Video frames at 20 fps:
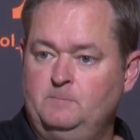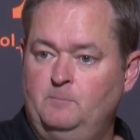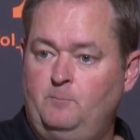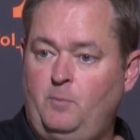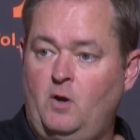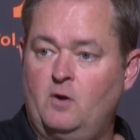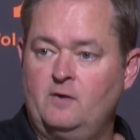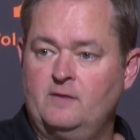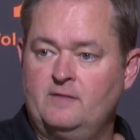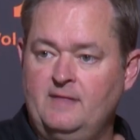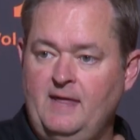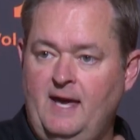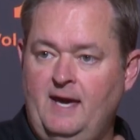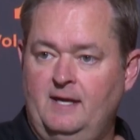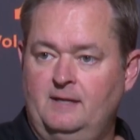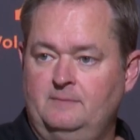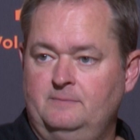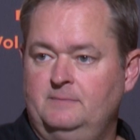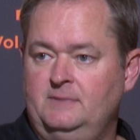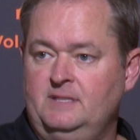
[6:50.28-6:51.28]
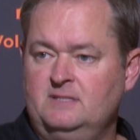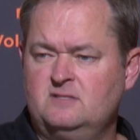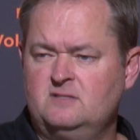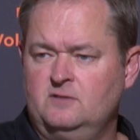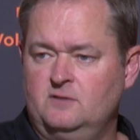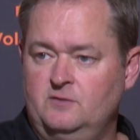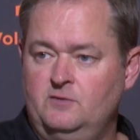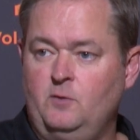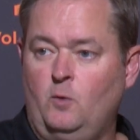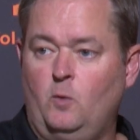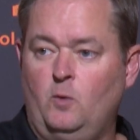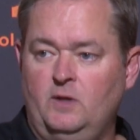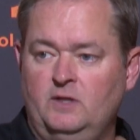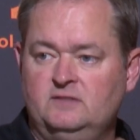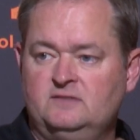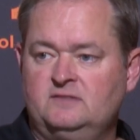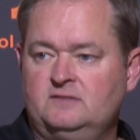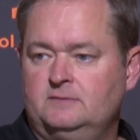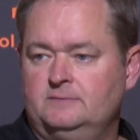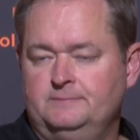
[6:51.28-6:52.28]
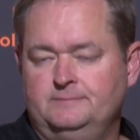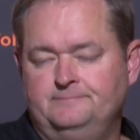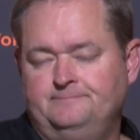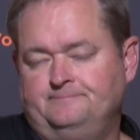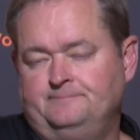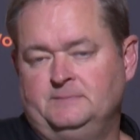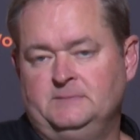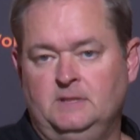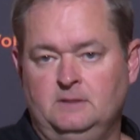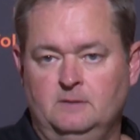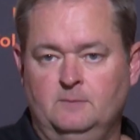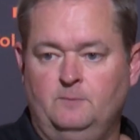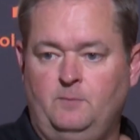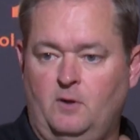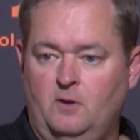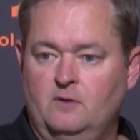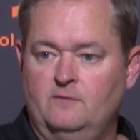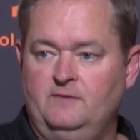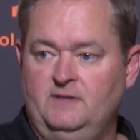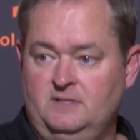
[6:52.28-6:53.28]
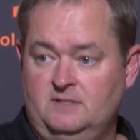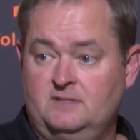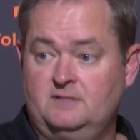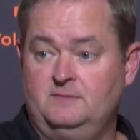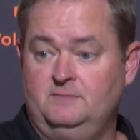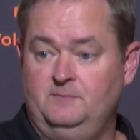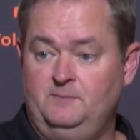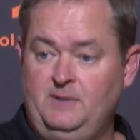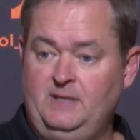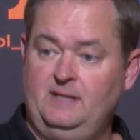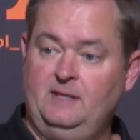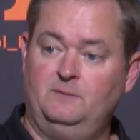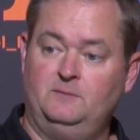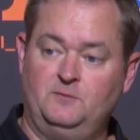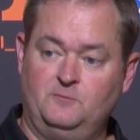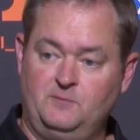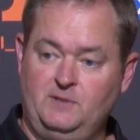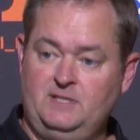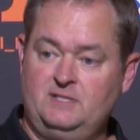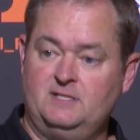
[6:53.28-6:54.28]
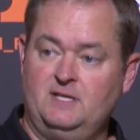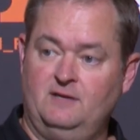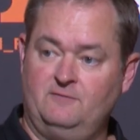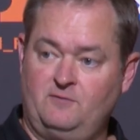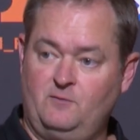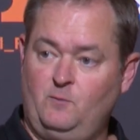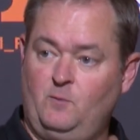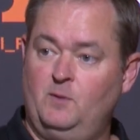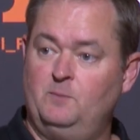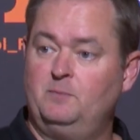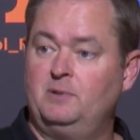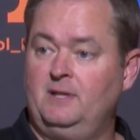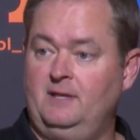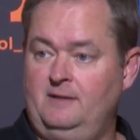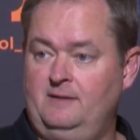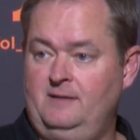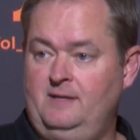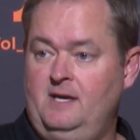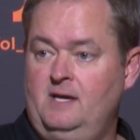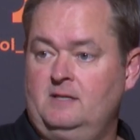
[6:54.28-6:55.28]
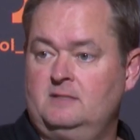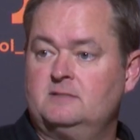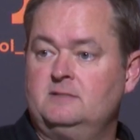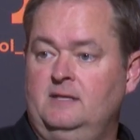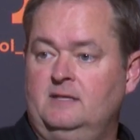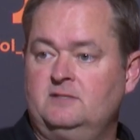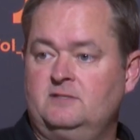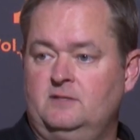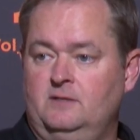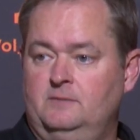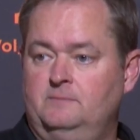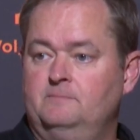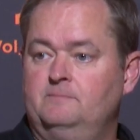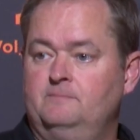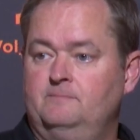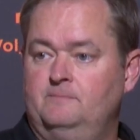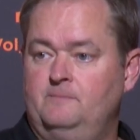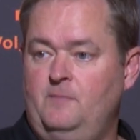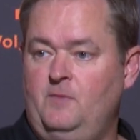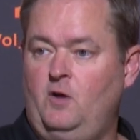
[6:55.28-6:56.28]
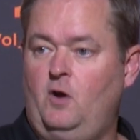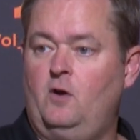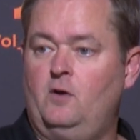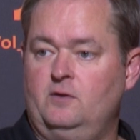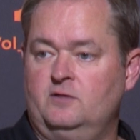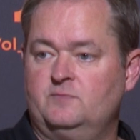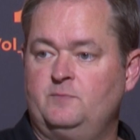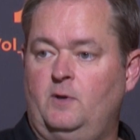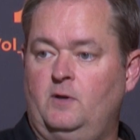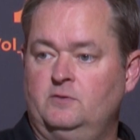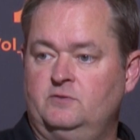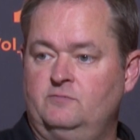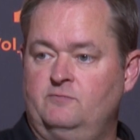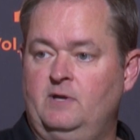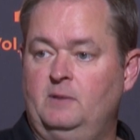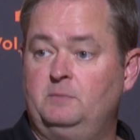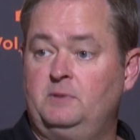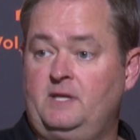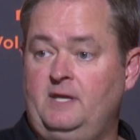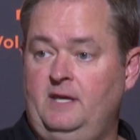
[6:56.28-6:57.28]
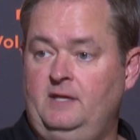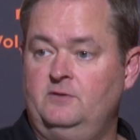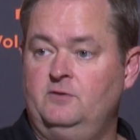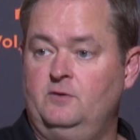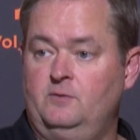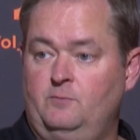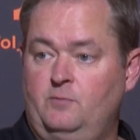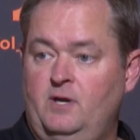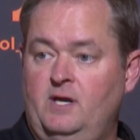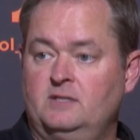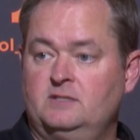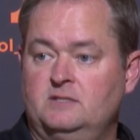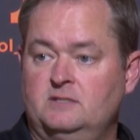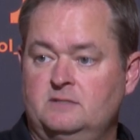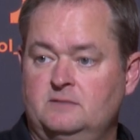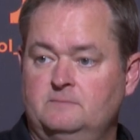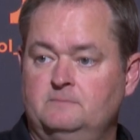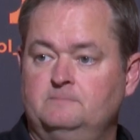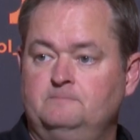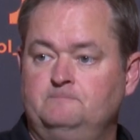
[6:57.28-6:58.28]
Part of that is the noise. Part of it's being able to reset from one play to the next. That's the hardest part to replicate during practice.